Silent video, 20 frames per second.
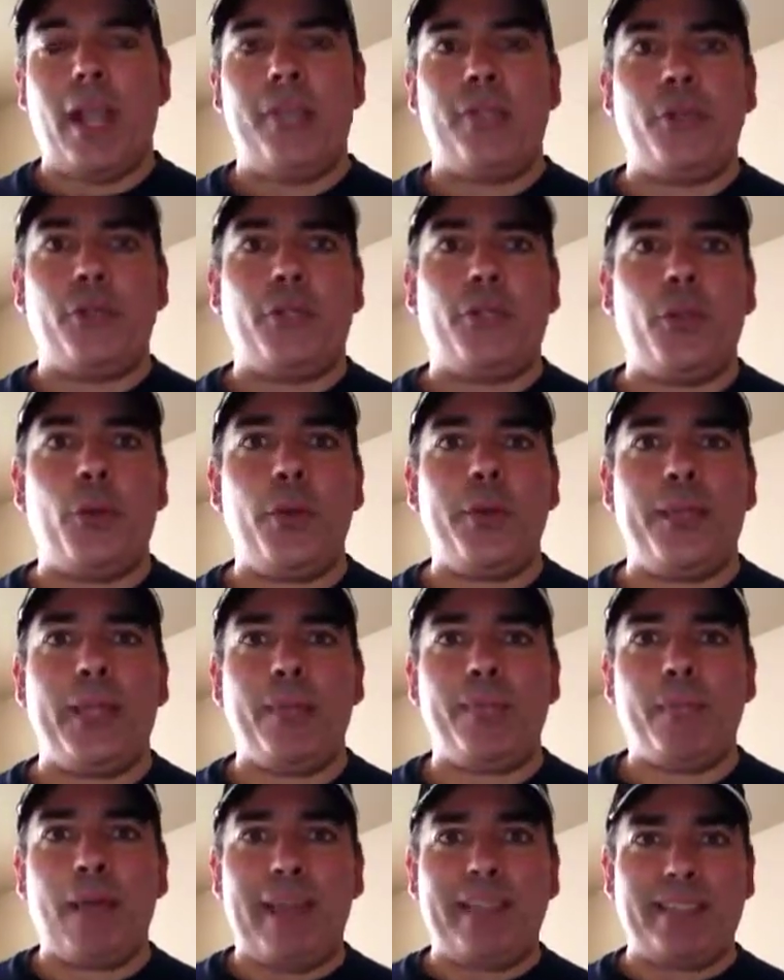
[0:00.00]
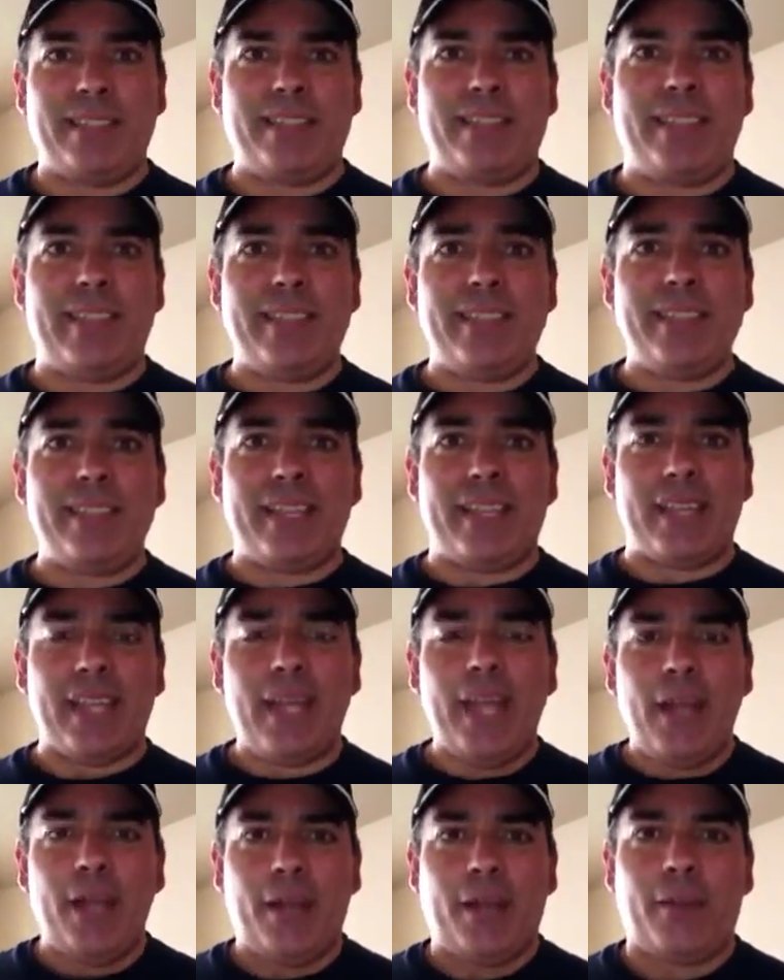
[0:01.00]
And they're doing it by stealing,
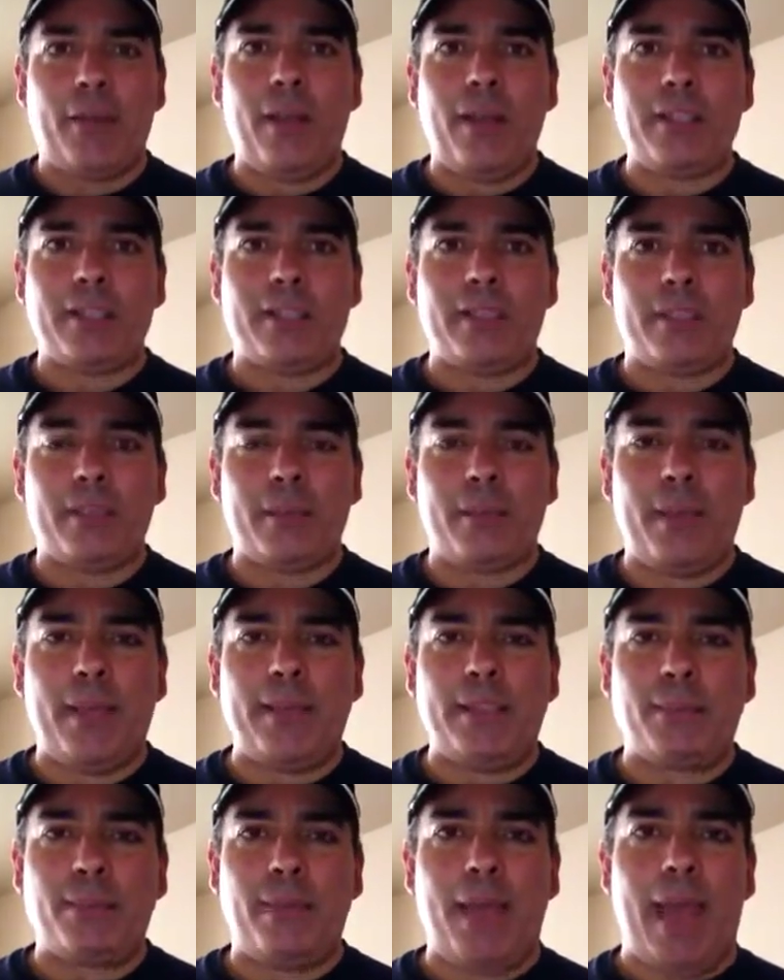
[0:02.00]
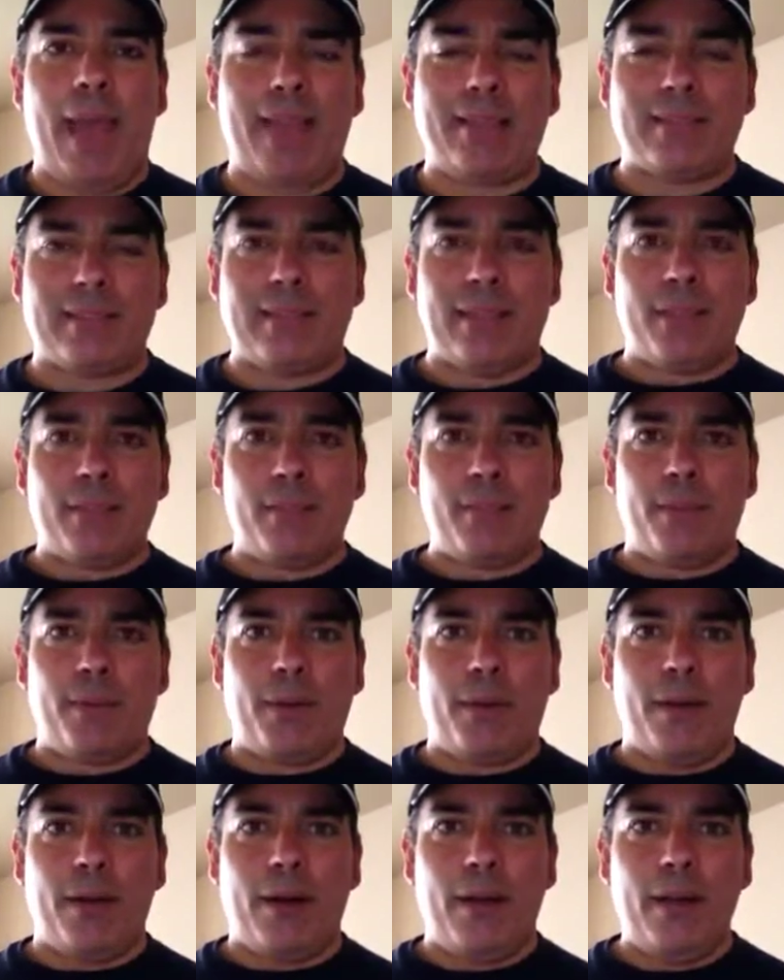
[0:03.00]
aggression on the base paths, little
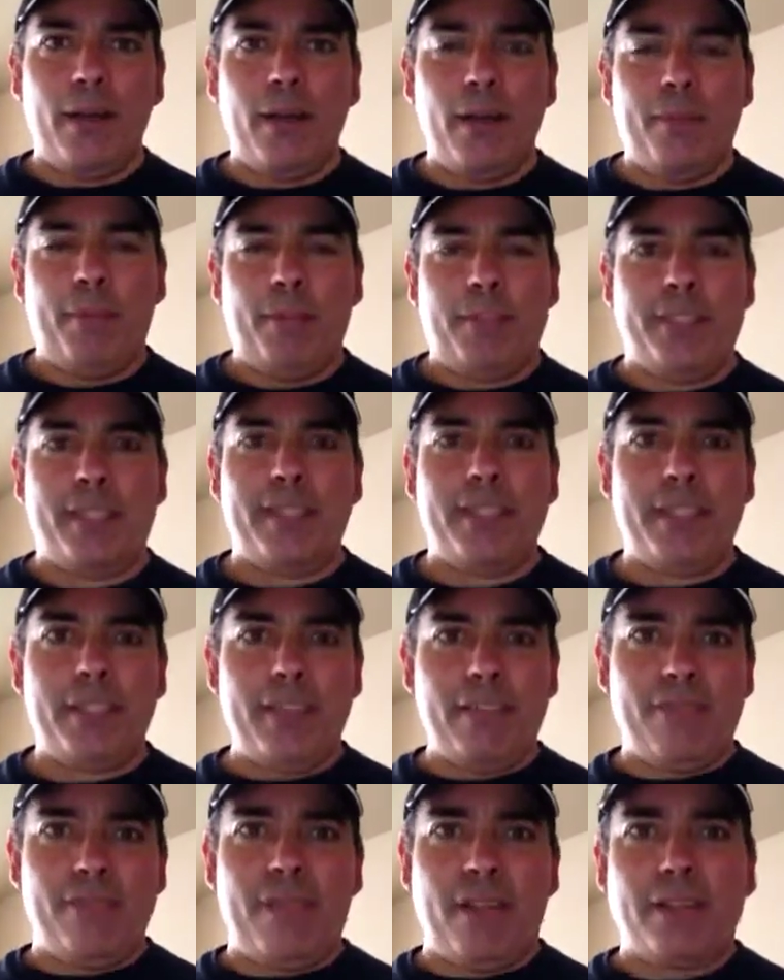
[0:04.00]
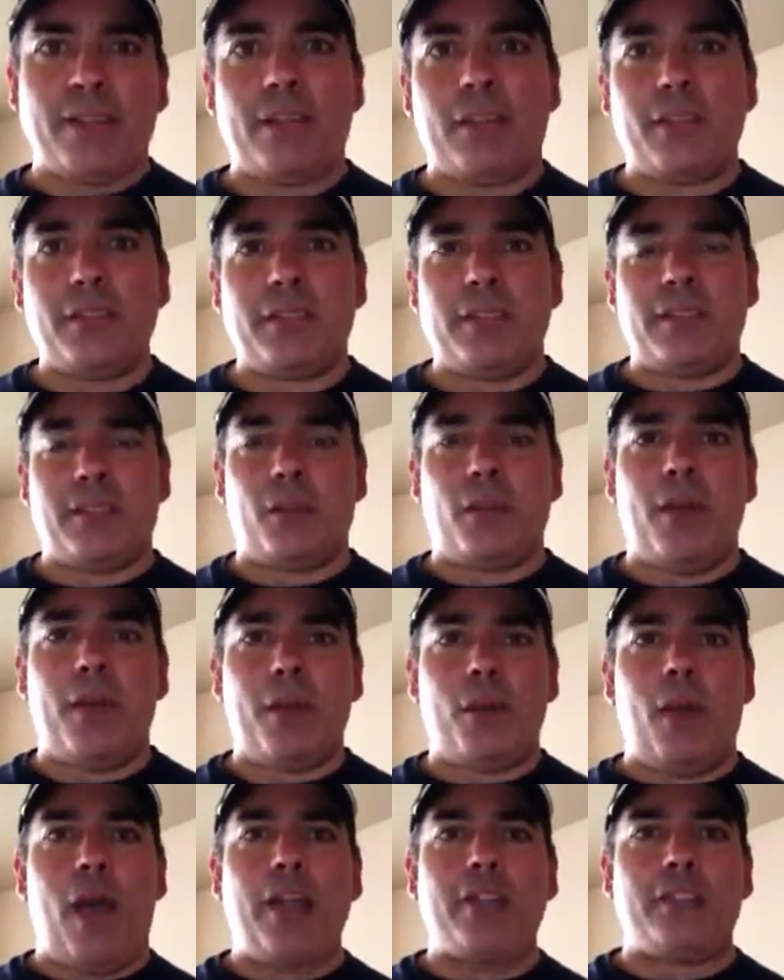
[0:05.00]
ball, pitching and defense, all those things that
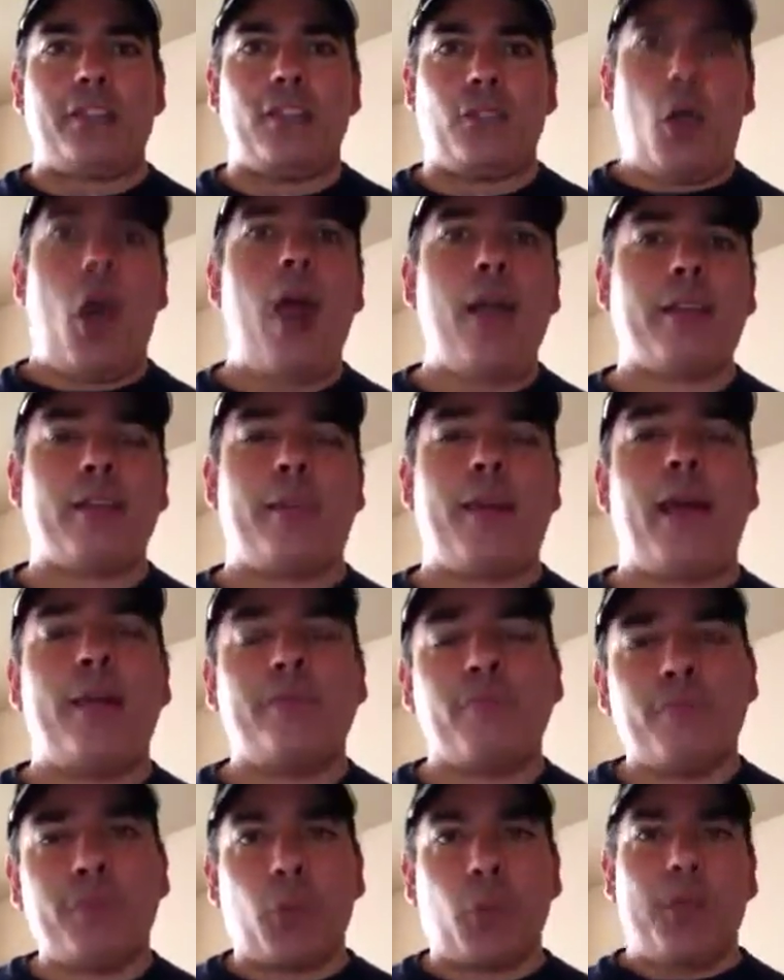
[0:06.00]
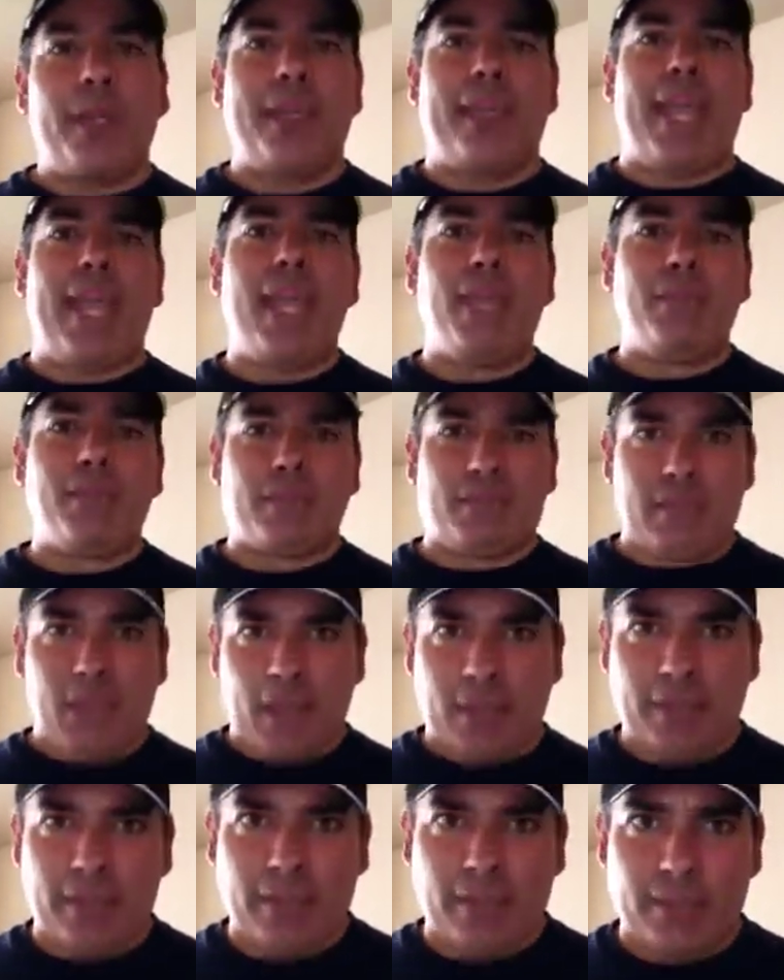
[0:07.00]
Ron Washington talked about when he came to
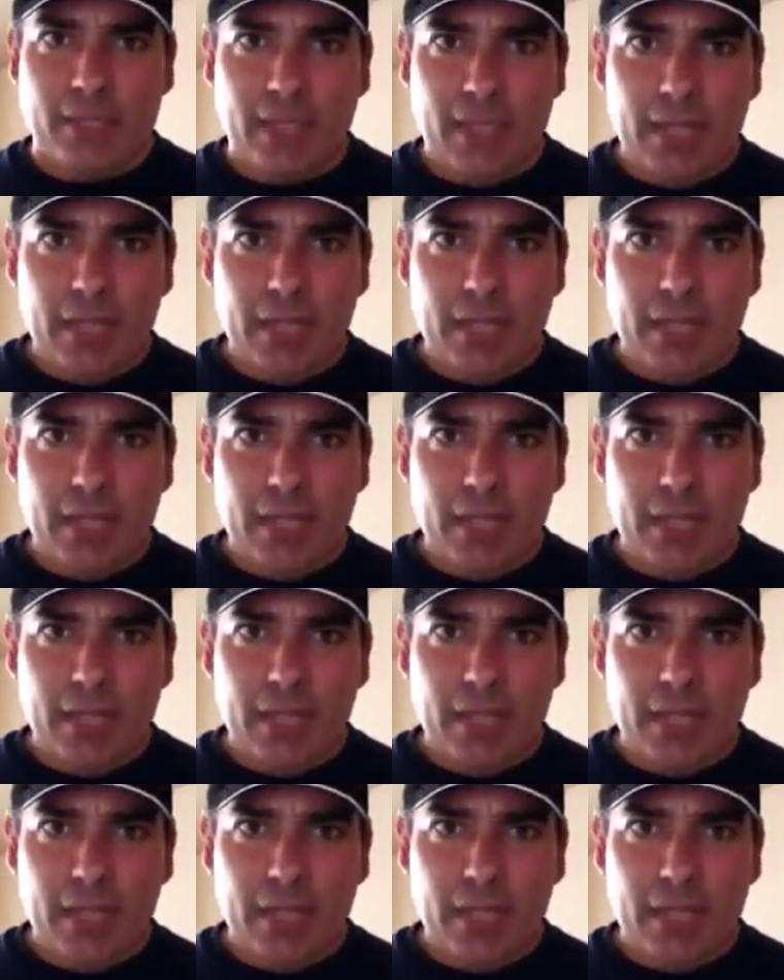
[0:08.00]
Texas